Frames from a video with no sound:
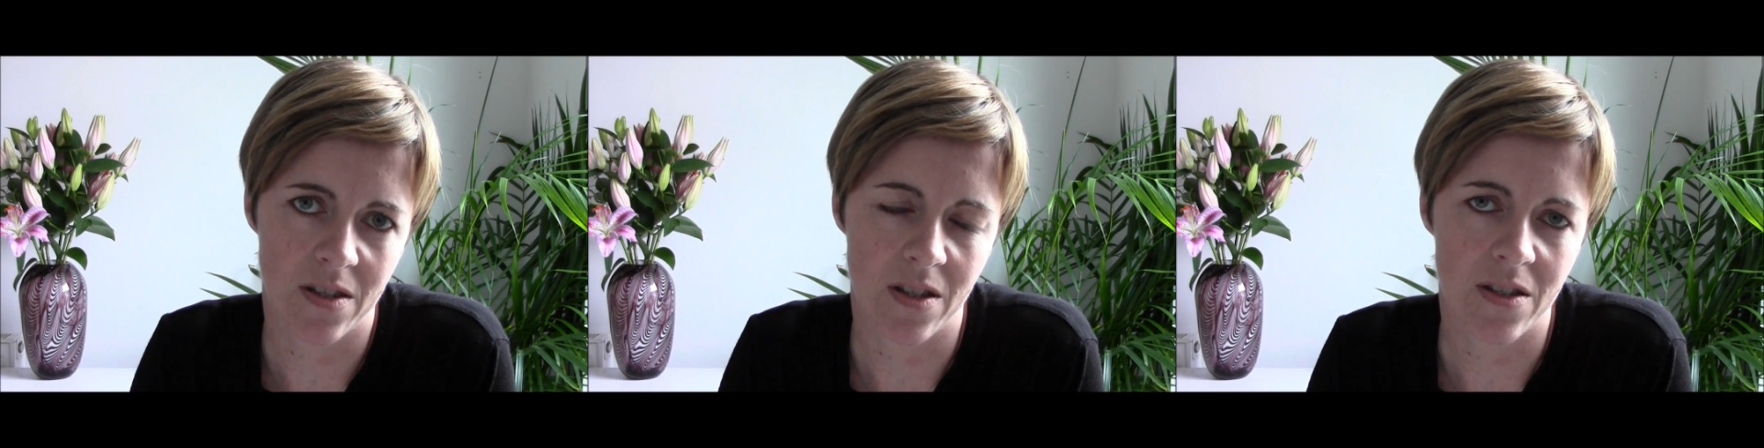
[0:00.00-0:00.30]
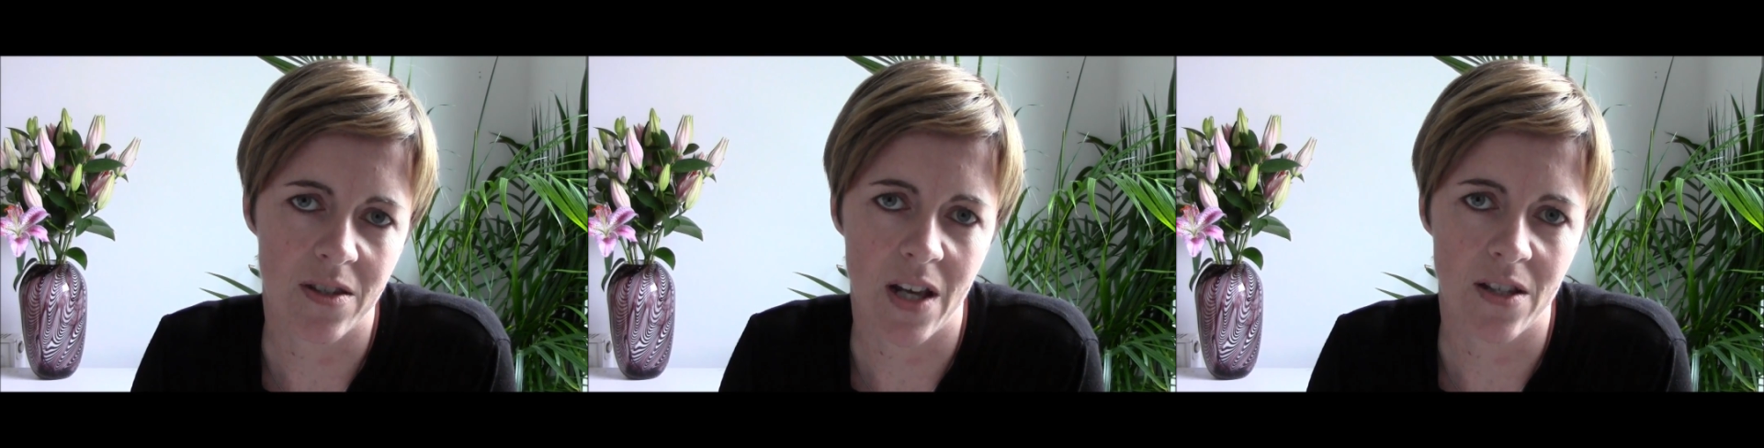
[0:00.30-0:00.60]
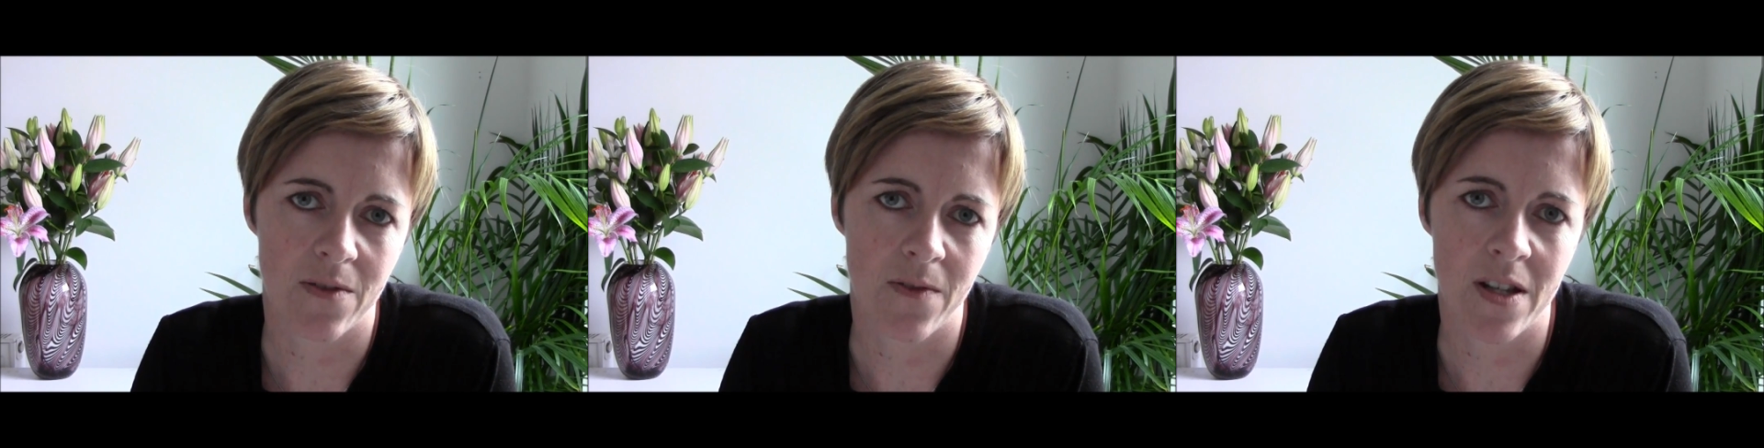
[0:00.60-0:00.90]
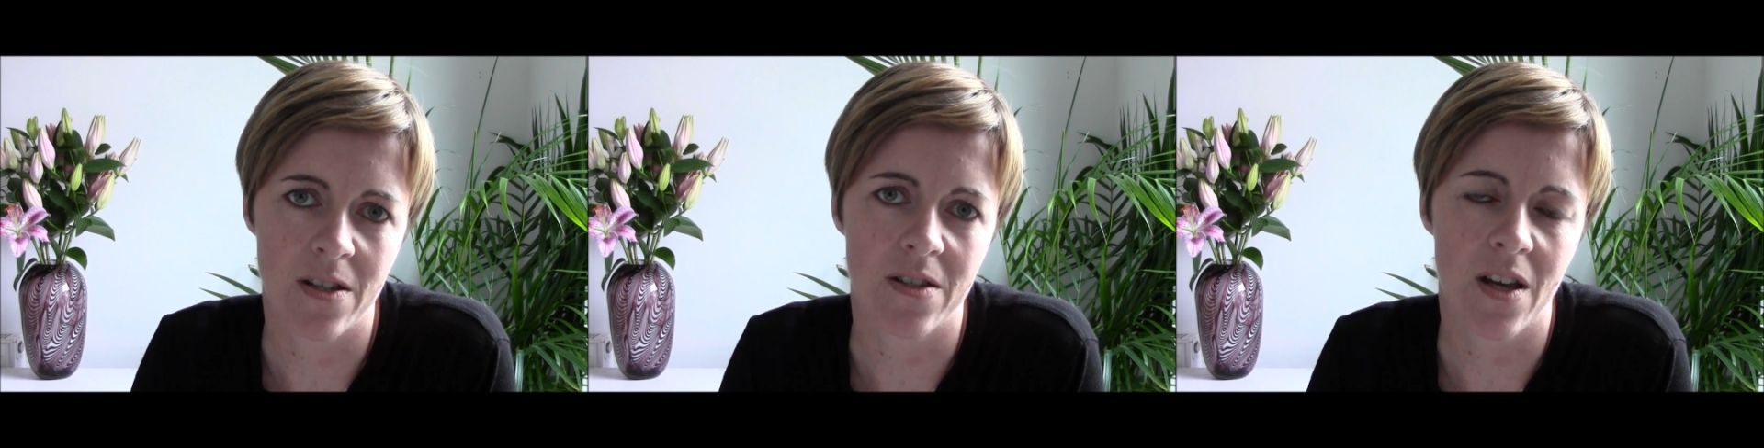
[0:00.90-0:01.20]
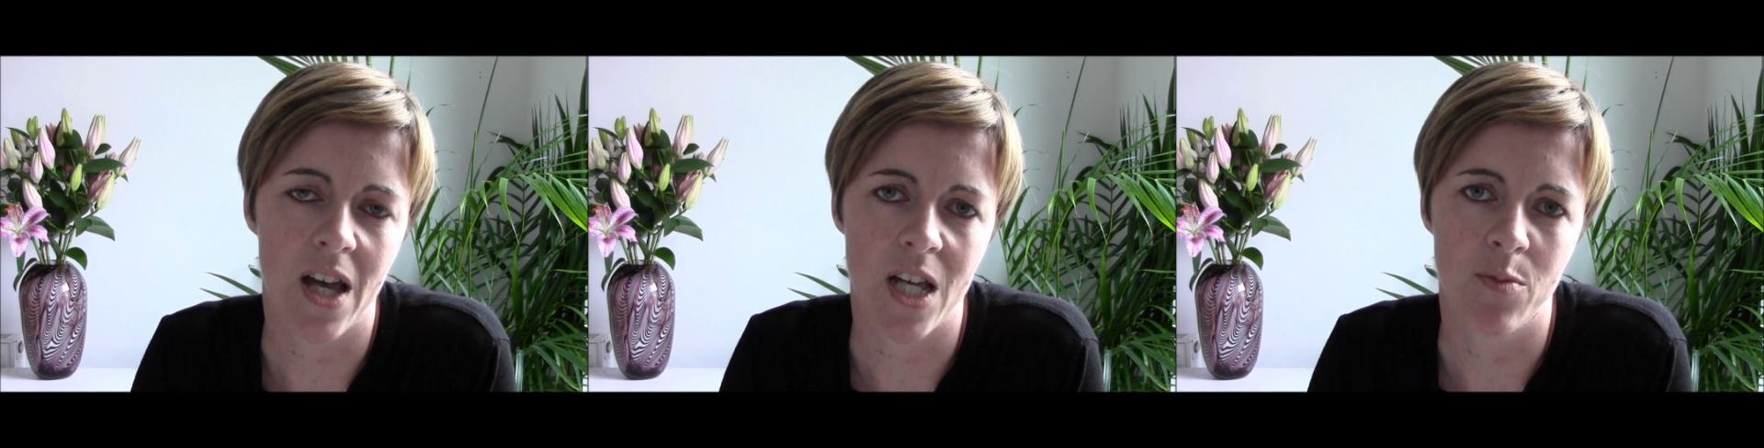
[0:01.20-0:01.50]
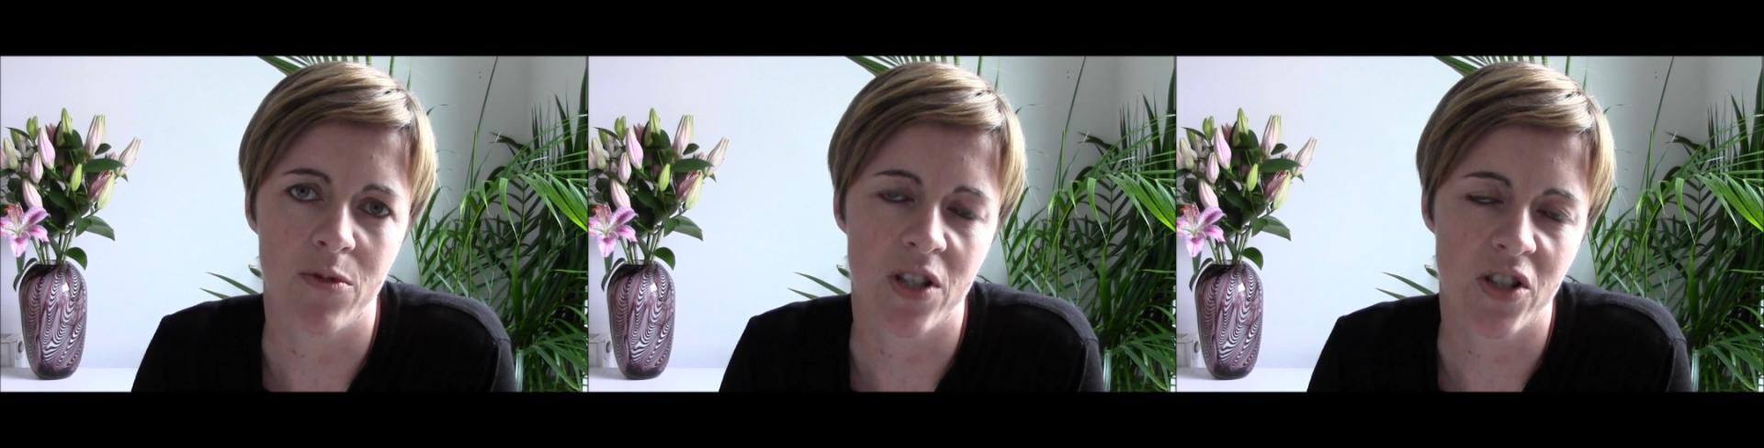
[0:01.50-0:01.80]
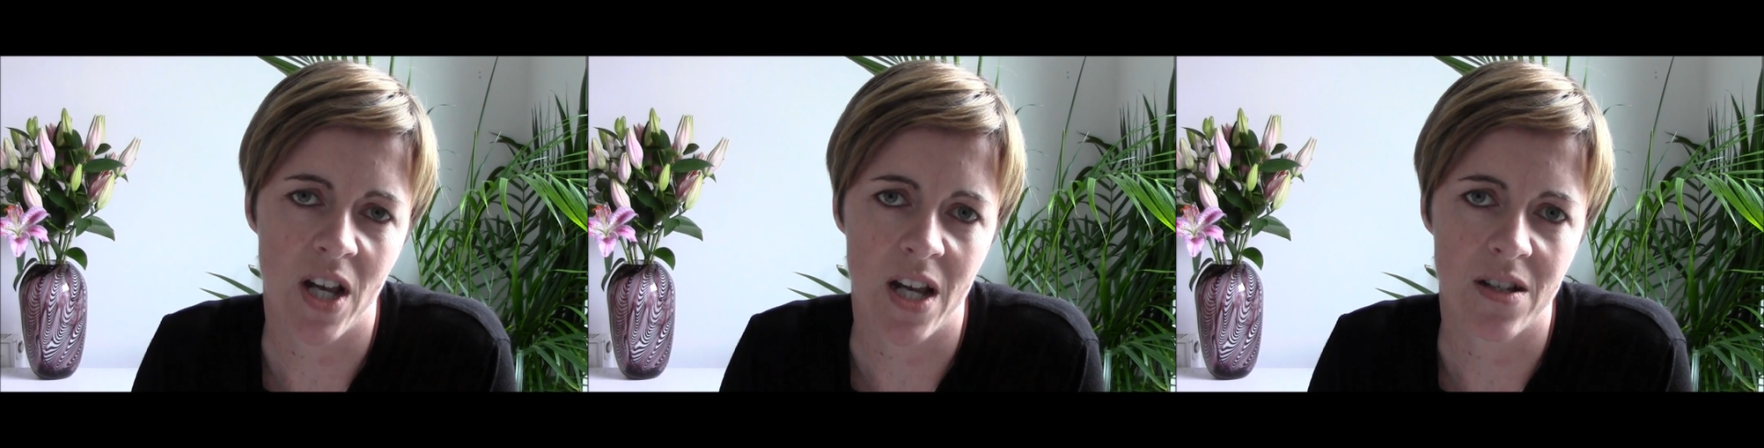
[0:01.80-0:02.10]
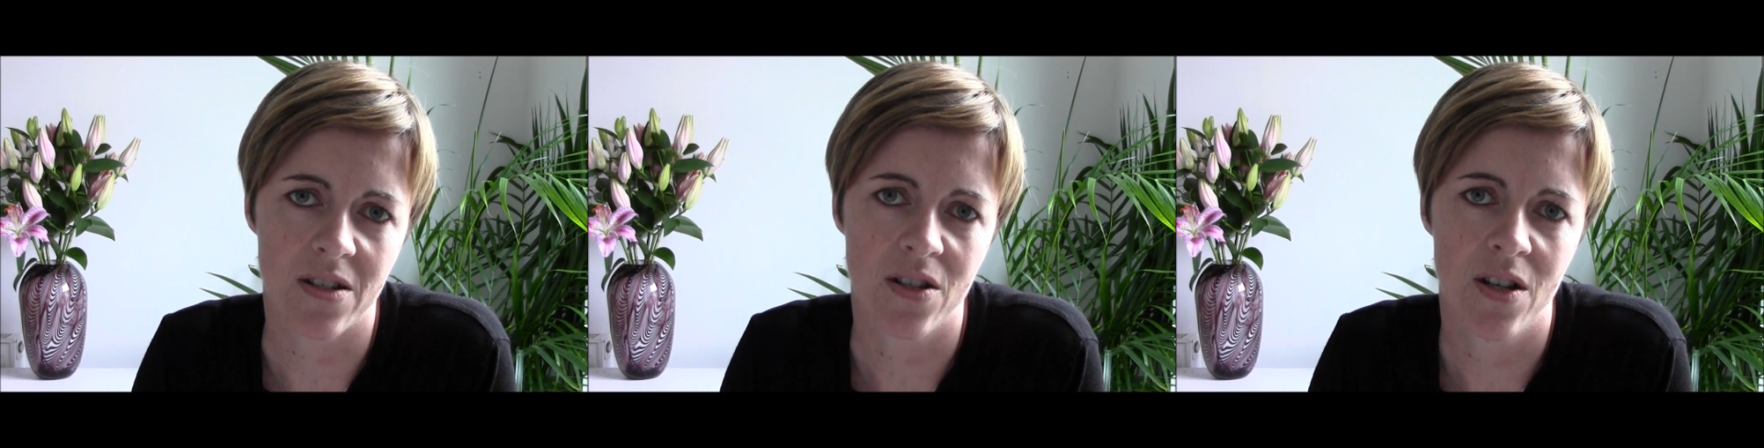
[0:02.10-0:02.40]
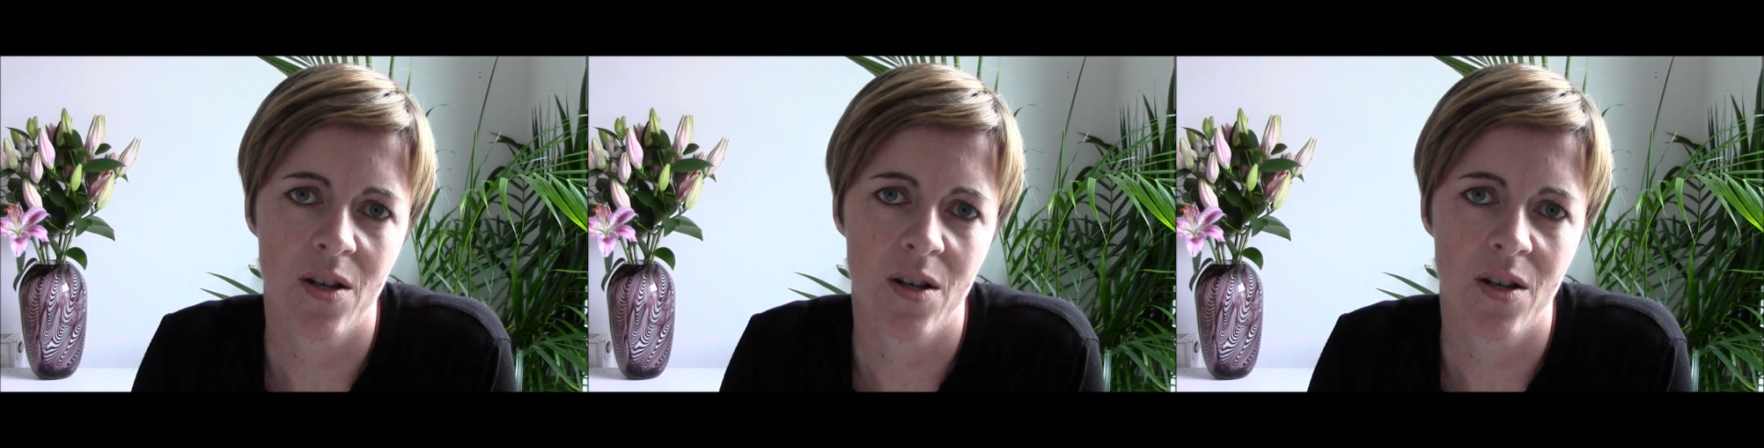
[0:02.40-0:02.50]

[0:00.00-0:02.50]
that sex offenders are able to change,